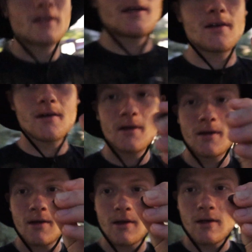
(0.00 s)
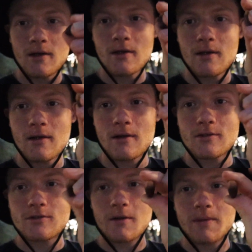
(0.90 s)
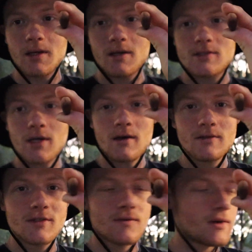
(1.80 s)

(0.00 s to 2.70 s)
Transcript: here, dropping tons of